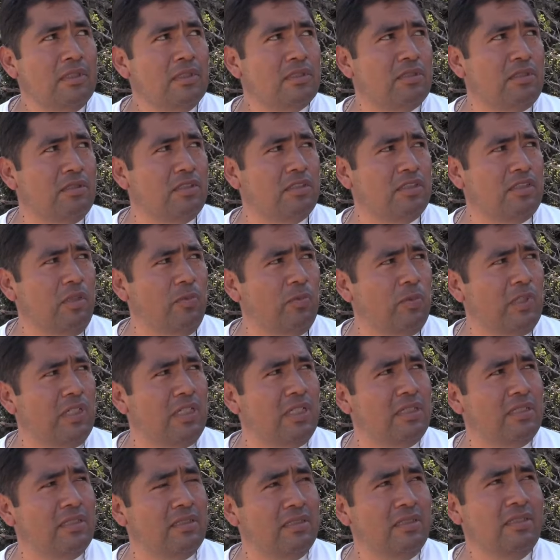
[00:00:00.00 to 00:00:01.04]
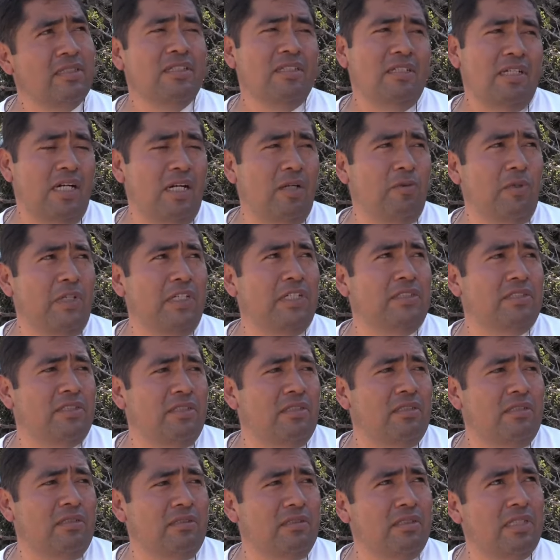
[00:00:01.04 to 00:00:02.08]
So someone, I wish,
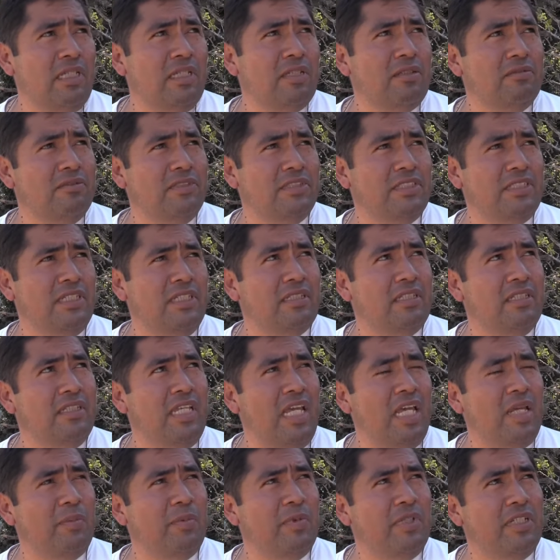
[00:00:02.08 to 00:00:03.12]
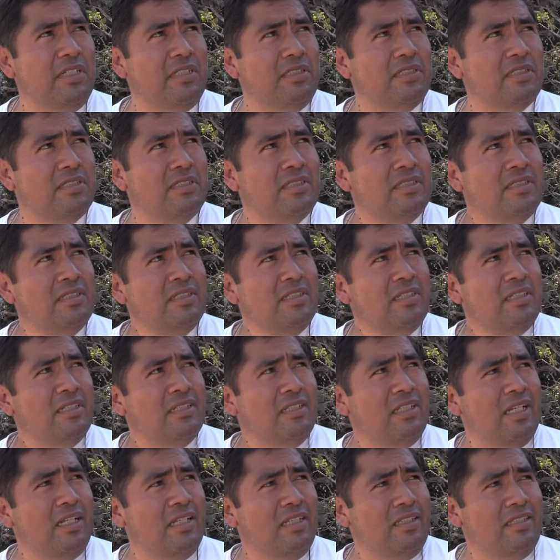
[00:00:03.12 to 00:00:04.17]
you know, they could see the damage,
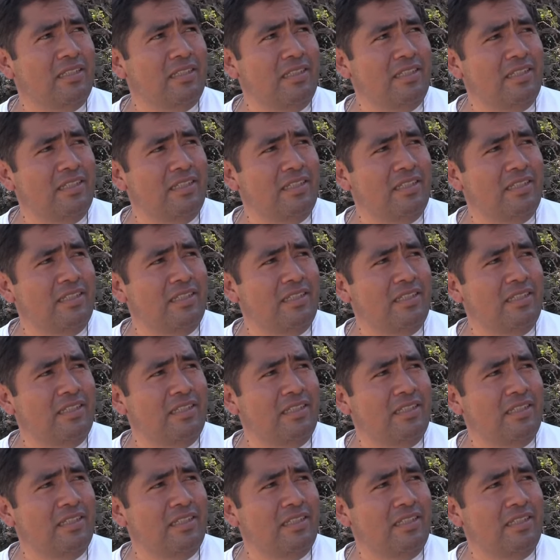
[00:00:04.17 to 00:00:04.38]
that